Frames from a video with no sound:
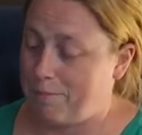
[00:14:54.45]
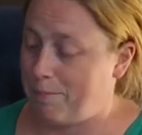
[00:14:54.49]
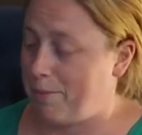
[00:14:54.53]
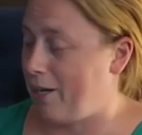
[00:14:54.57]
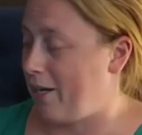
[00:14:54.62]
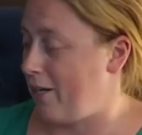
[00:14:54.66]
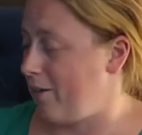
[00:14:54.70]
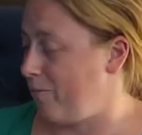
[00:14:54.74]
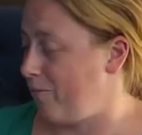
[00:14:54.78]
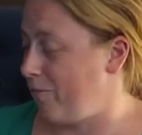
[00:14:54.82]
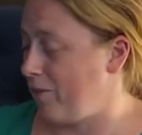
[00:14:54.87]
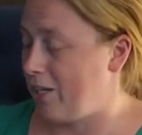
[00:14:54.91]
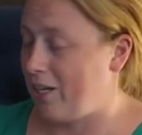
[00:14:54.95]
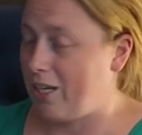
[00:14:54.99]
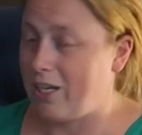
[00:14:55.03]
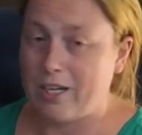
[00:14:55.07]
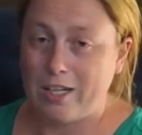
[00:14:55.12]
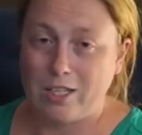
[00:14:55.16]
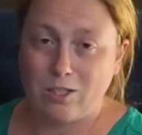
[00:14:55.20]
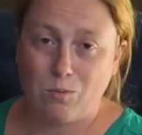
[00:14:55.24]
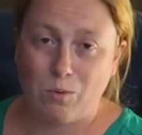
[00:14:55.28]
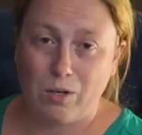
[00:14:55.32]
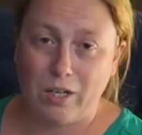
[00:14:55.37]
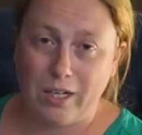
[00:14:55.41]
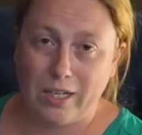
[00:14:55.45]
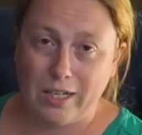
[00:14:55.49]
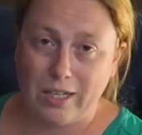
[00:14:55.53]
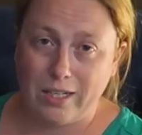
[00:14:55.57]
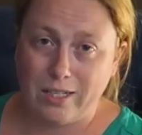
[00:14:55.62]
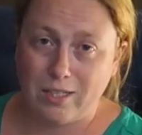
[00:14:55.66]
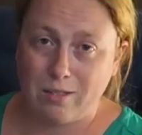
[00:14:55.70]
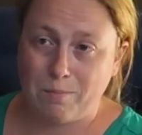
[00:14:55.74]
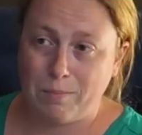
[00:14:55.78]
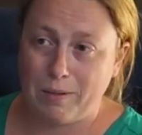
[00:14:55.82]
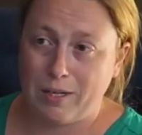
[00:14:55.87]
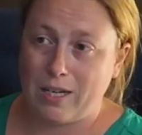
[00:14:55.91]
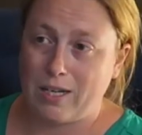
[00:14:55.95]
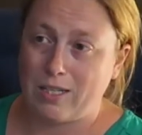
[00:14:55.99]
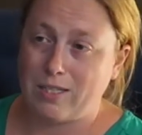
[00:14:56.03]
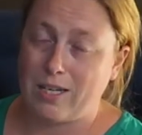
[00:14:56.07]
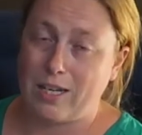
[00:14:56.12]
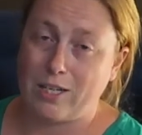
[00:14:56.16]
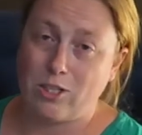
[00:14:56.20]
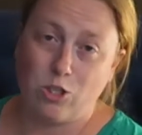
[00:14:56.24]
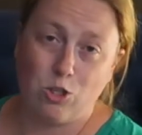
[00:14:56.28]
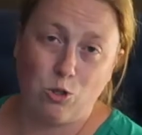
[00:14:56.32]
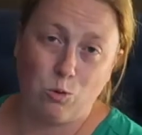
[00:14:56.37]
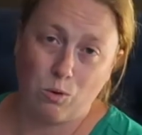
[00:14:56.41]
but it is what it is because
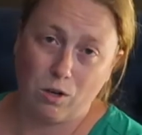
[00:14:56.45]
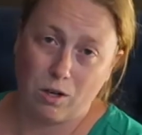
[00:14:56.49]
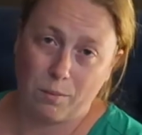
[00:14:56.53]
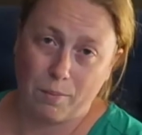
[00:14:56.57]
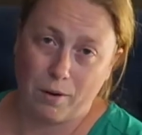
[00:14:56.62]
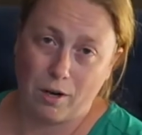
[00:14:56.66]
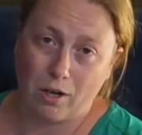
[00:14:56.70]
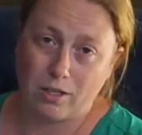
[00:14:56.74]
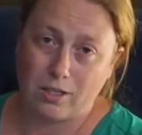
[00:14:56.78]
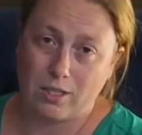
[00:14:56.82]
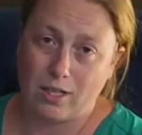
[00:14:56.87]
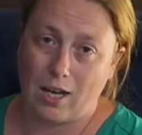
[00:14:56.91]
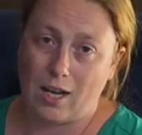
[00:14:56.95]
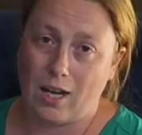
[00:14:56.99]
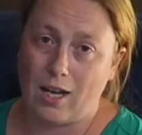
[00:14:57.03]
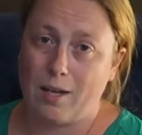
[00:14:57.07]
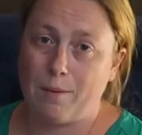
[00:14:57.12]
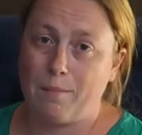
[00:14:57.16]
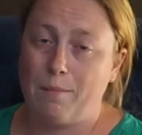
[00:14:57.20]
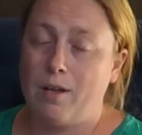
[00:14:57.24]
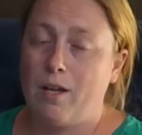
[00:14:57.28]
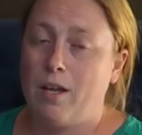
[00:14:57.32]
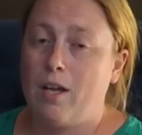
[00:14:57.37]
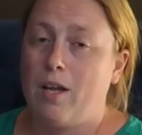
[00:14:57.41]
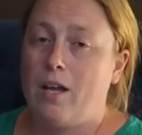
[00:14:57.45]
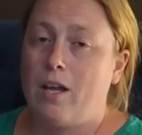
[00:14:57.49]
I do work part-time,